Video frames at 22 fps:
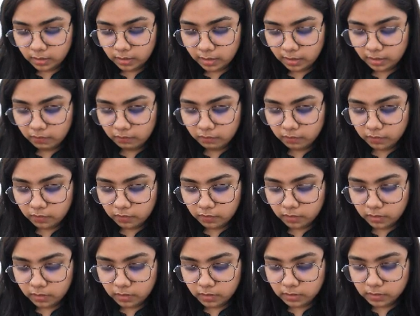
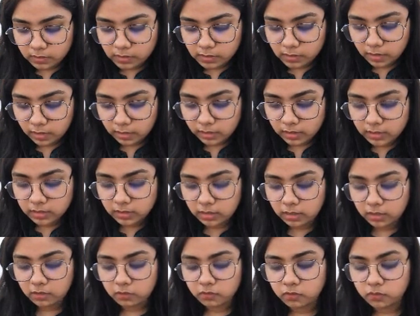everything inside
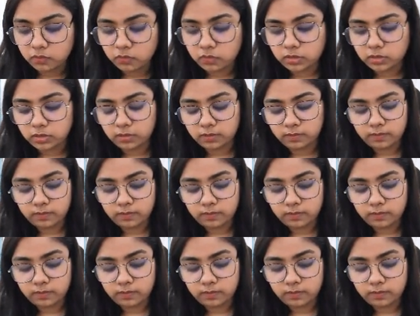a root.